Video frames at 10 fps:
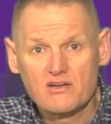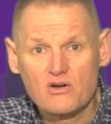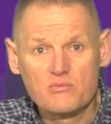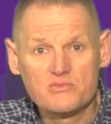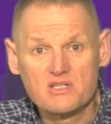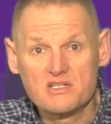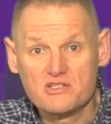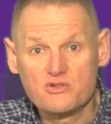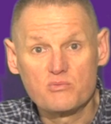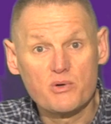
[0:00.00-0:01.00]
comes in a
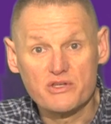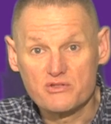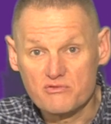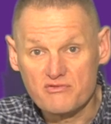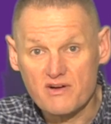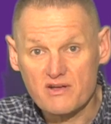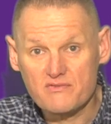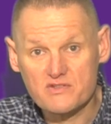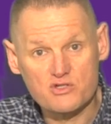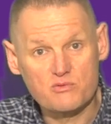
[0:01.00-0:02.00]

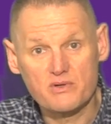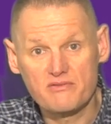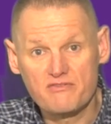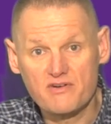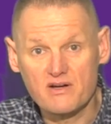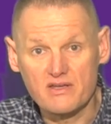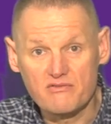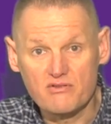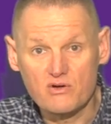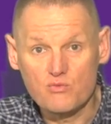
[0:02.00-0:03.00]
0.25, a
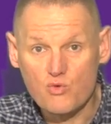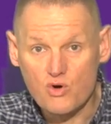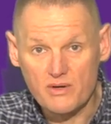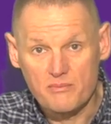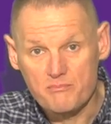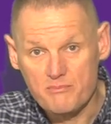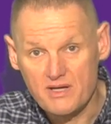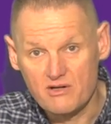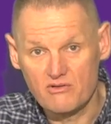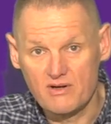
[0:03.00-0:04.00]
0.5 or a 1
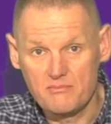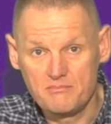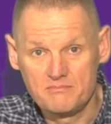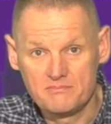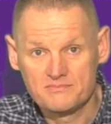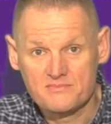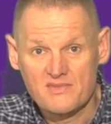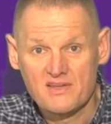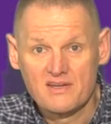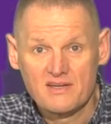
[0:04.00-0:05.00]
milligram
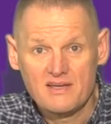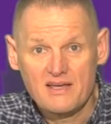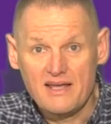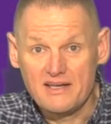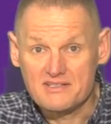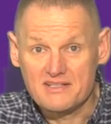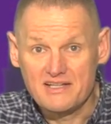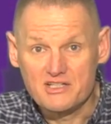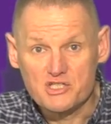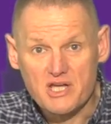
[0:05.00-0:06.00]
and it's an
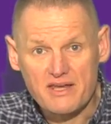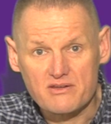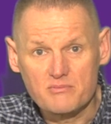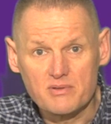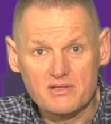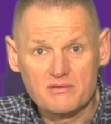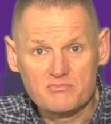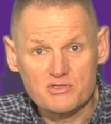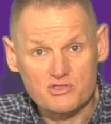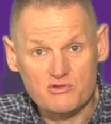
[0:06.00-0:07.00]
injectable
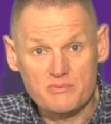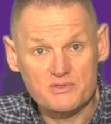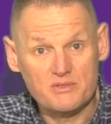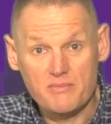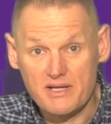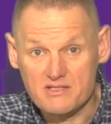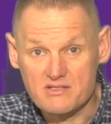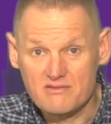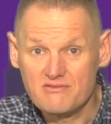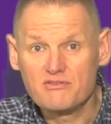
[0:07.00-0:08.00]
prescription
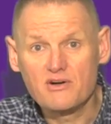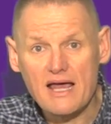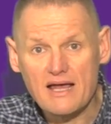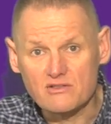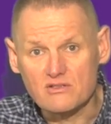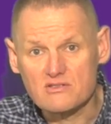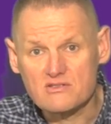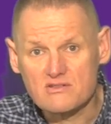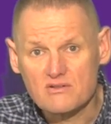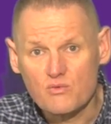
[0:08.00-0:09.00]
medicine for
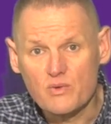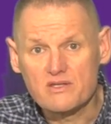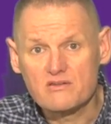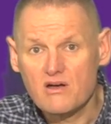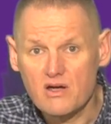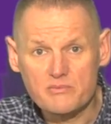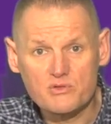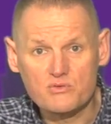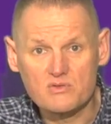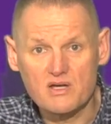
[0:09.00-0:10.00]
adults with type
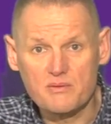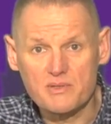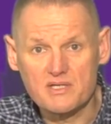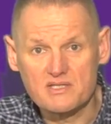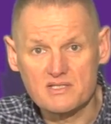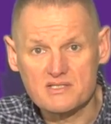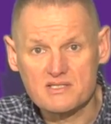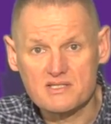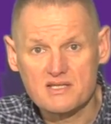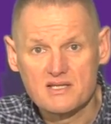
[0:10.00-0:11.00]
2
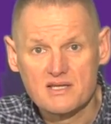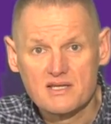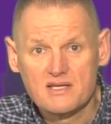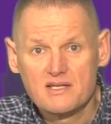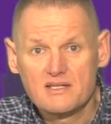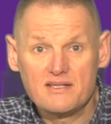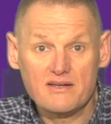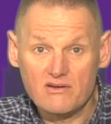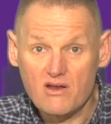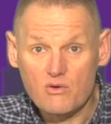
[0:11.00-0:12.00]
diabetes
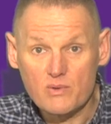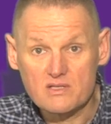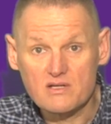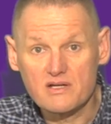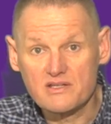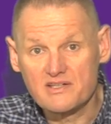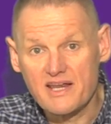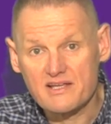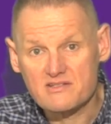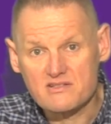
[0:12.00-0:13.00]
that along with diet and
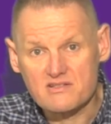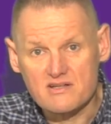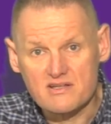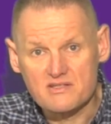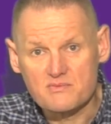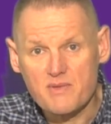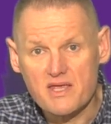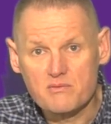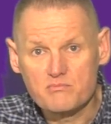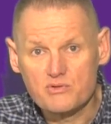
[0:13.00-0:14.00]
exercise
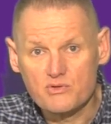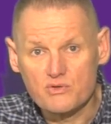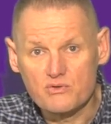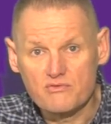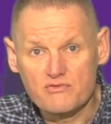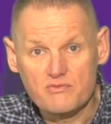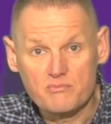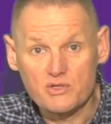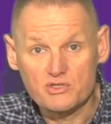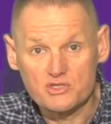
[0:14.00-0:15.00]
may improve
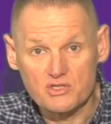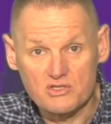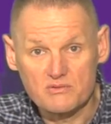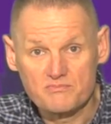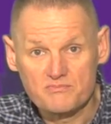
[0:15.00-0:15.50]
blood sugar.